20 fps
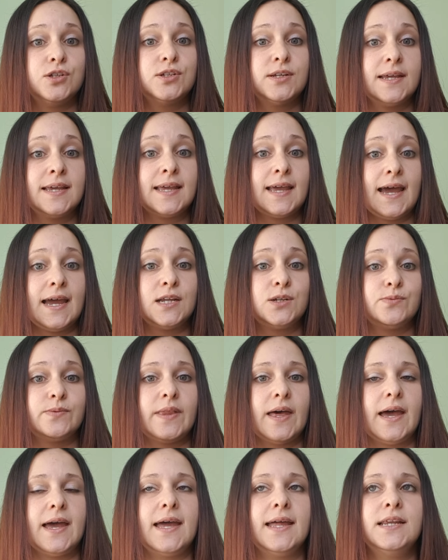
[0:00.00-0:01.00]
engage with
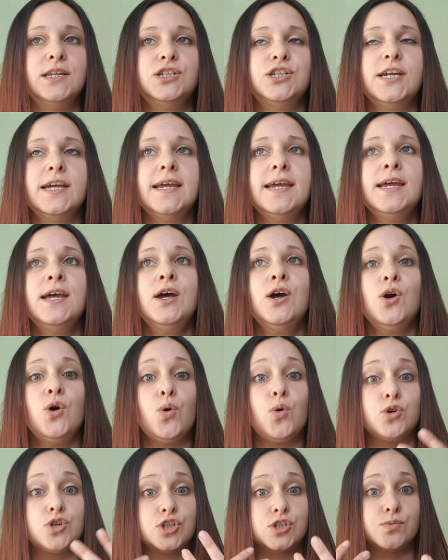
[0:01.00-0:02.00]
that energy,
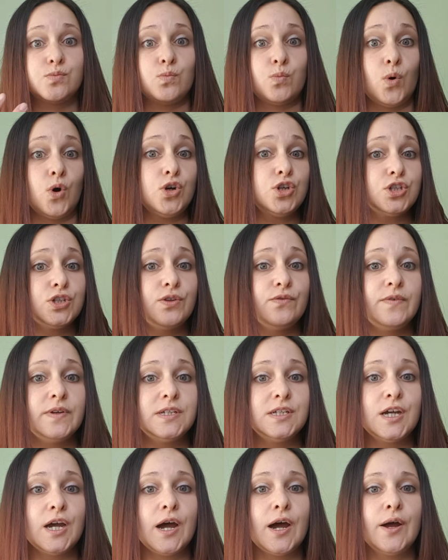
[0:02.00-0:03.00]
or just watch the
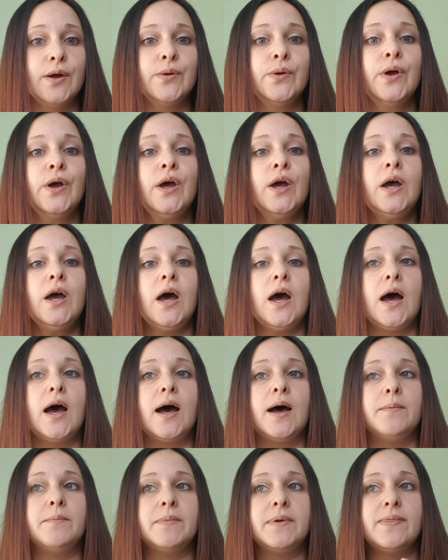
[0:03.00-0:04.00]
video.
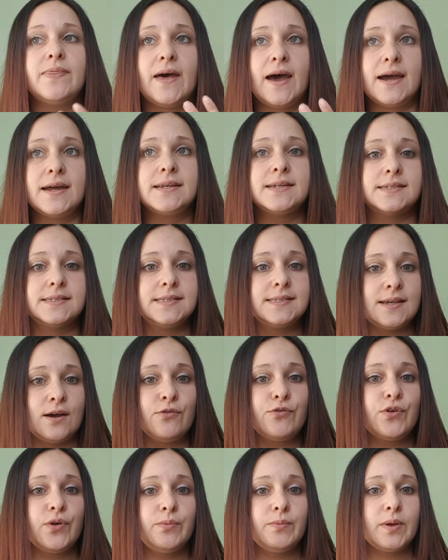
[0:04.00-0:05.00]
That in
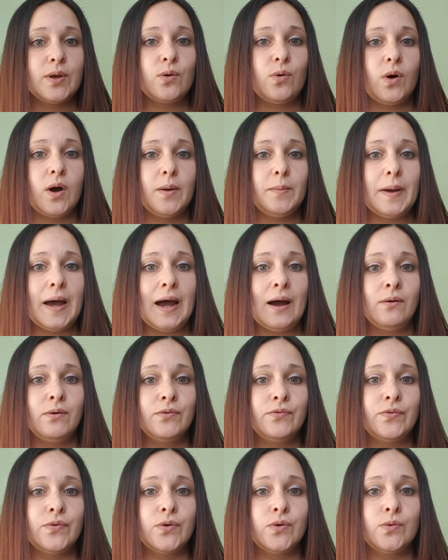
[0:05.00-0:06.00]
itself can be quite
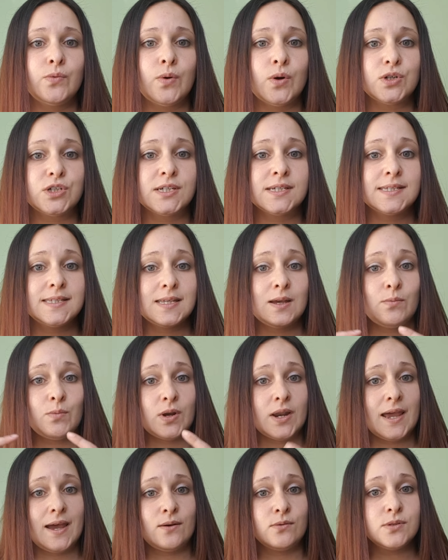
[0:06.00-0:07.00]
powerful, watching
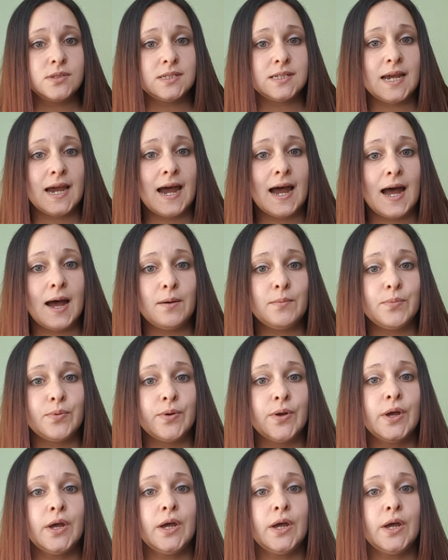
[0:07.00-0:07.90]
someone else tap.